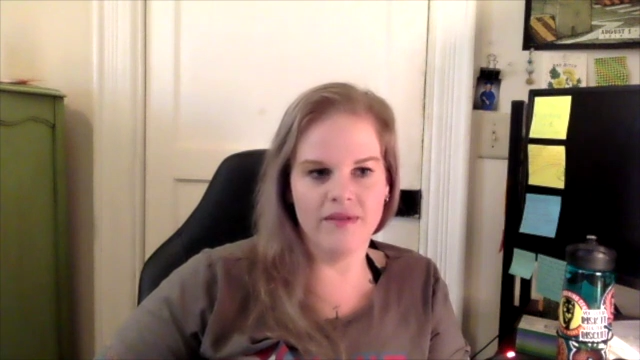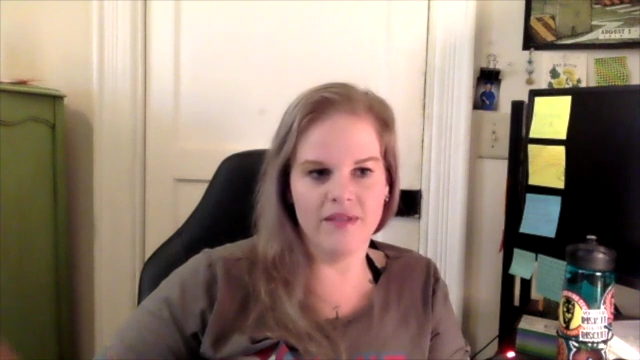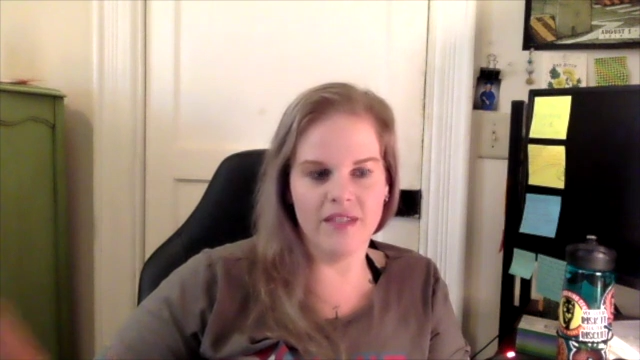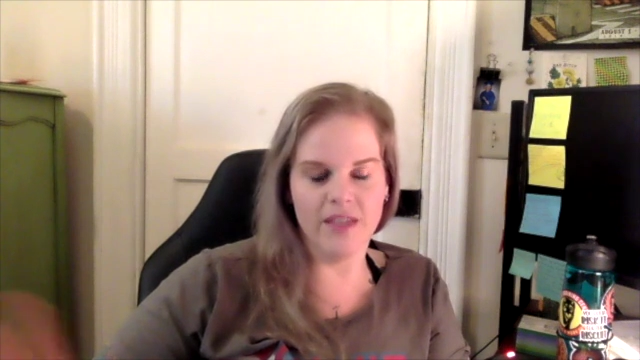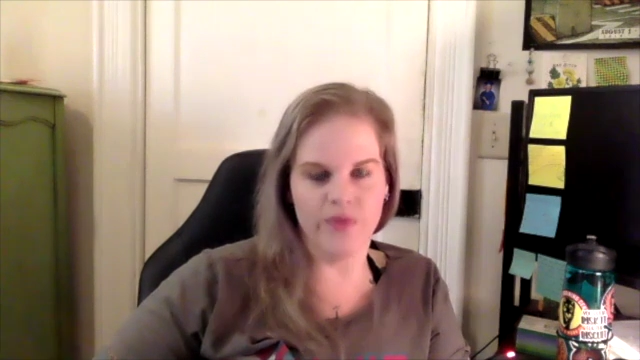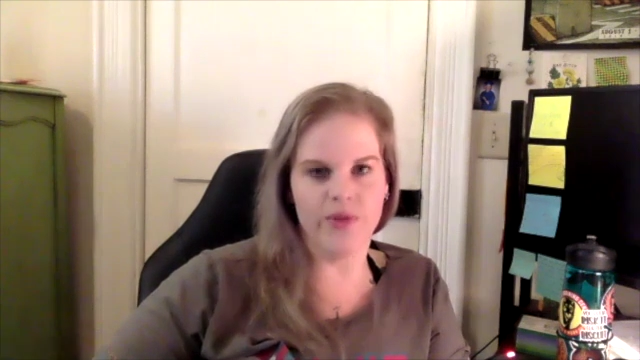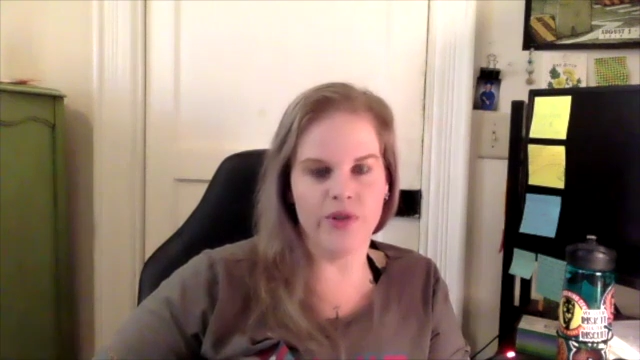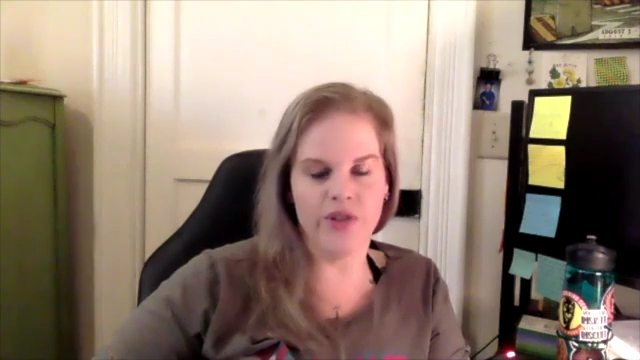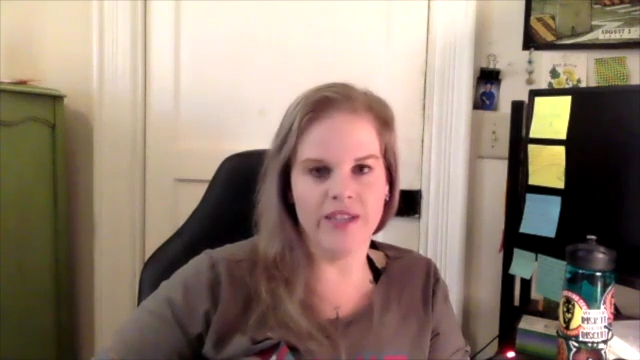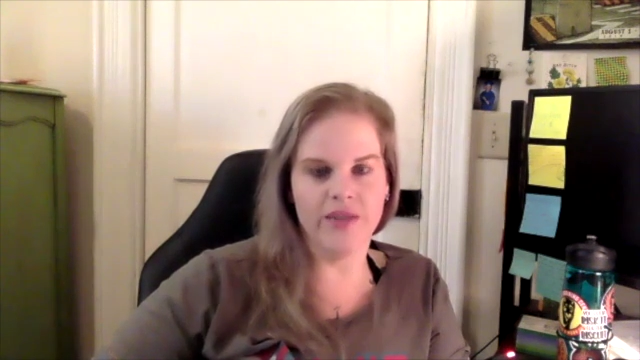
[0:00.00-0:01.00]
these
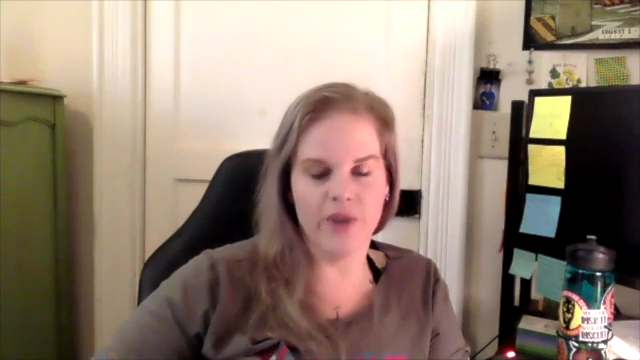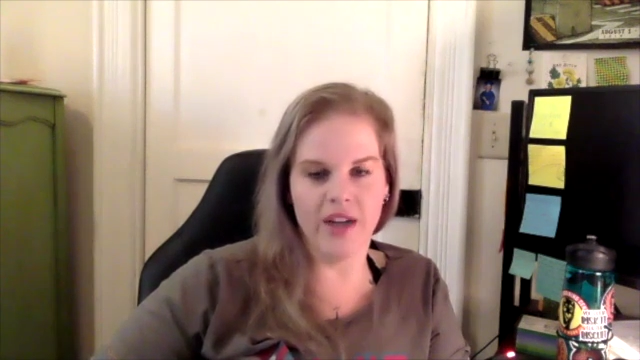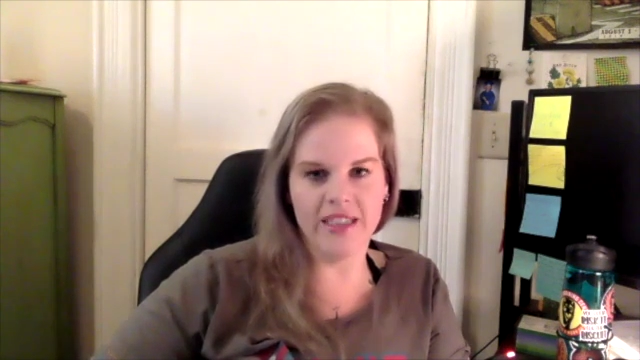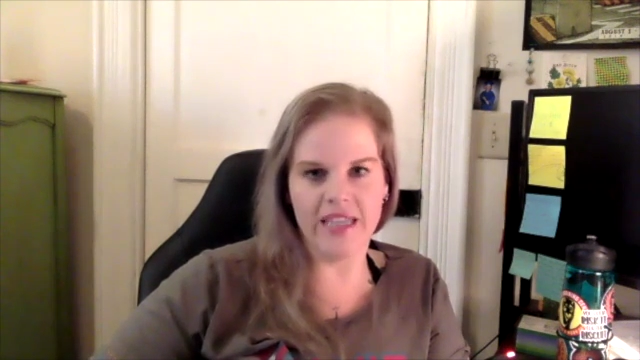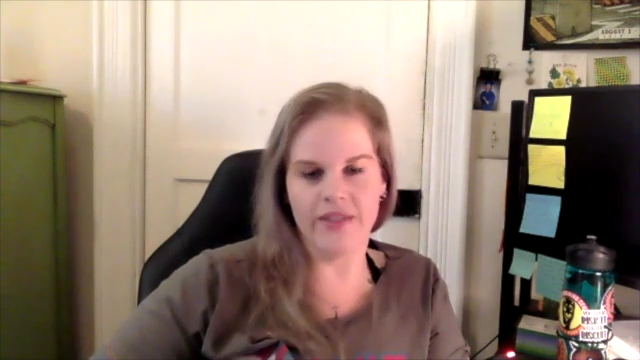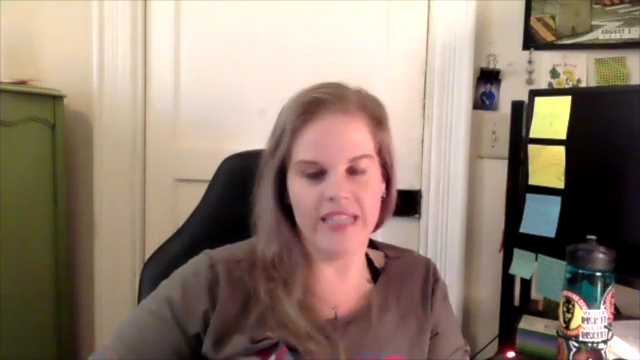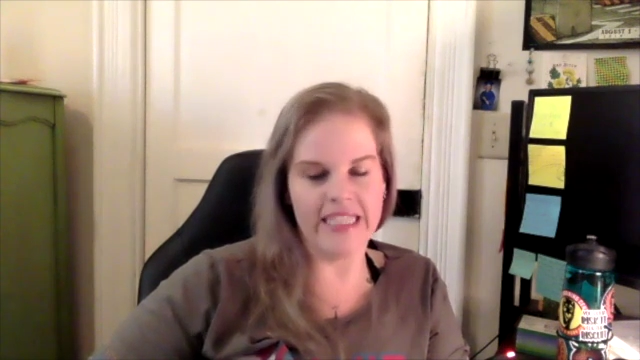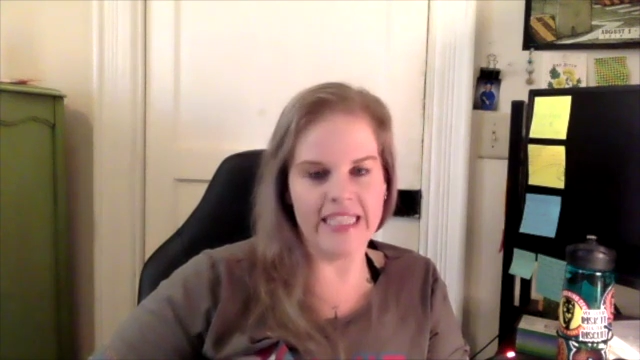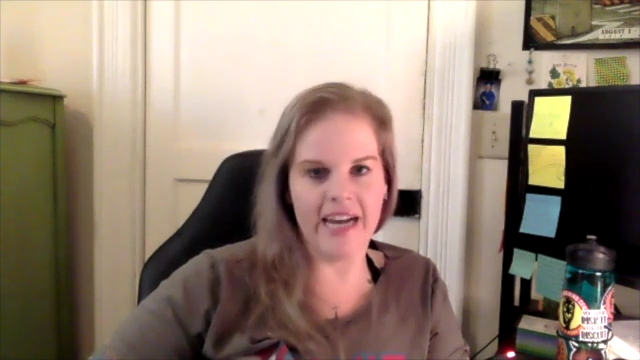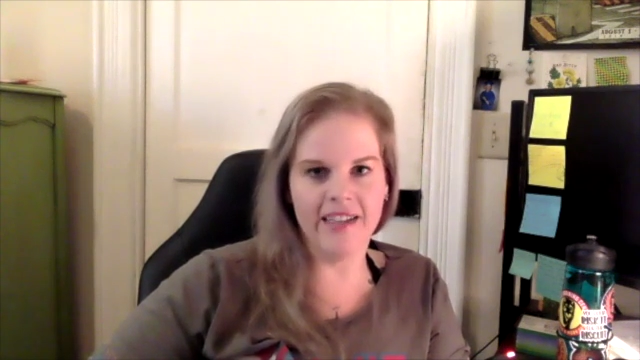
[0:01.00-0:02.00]
refrigerated trucks after they had
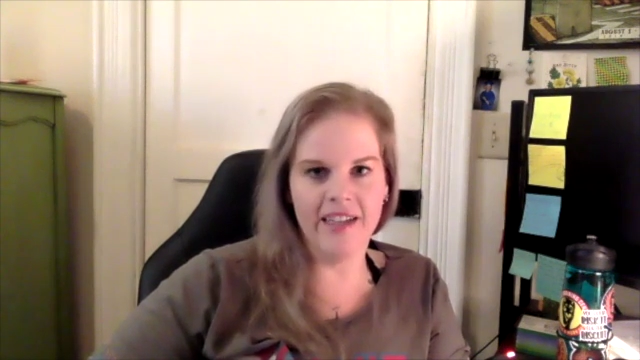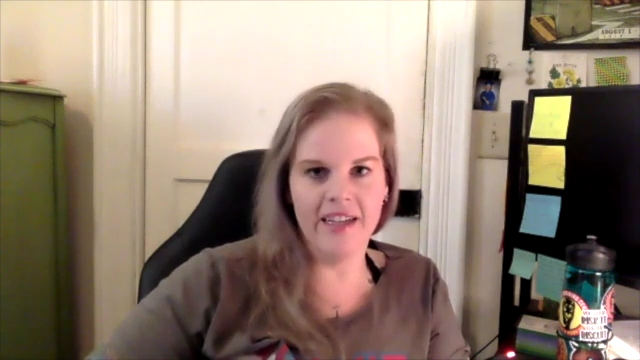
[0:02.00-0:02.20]
died,